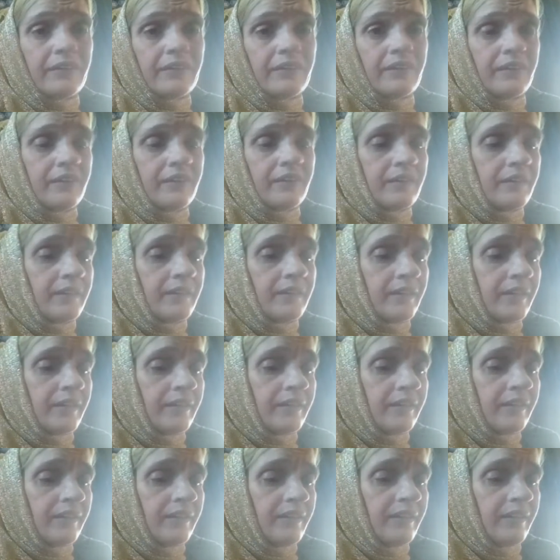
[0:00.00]

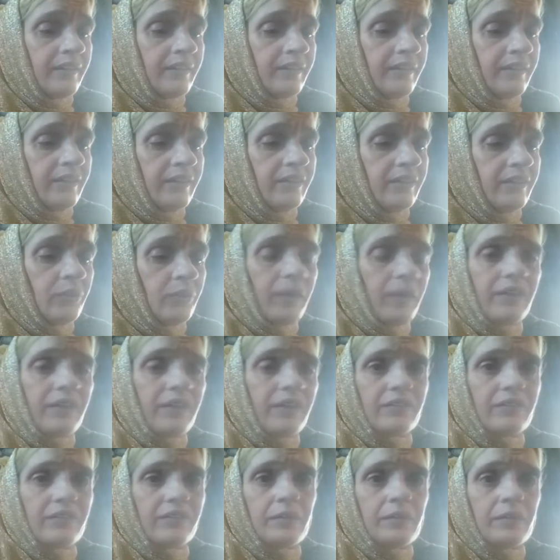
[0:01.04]
and enjoy
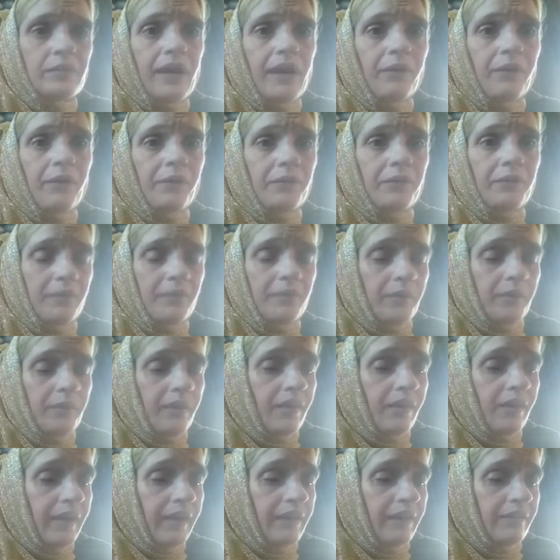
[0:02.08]
these new powers that we
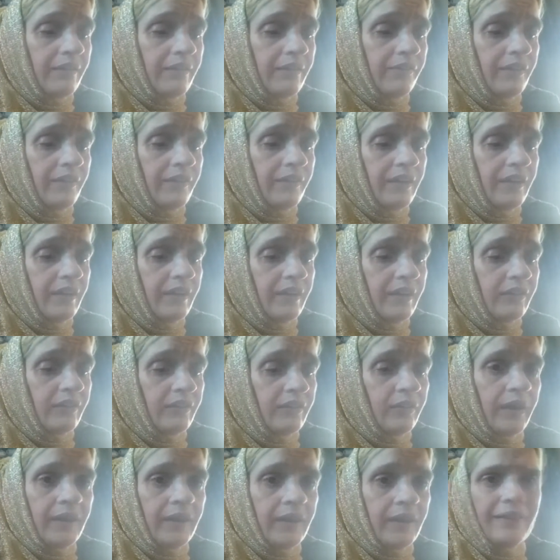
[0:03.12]
all have, and
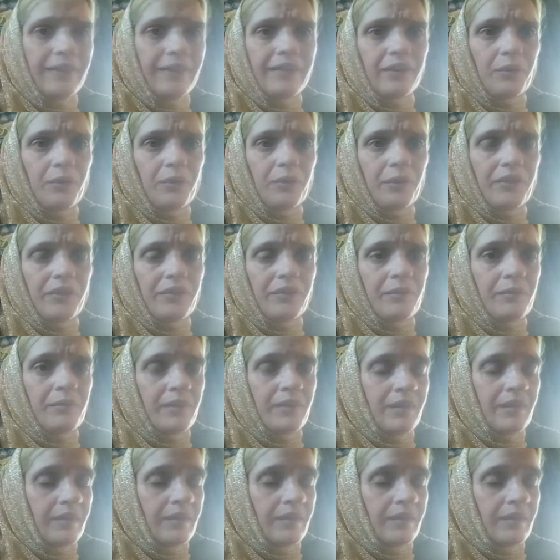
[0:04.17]
try to get there with them,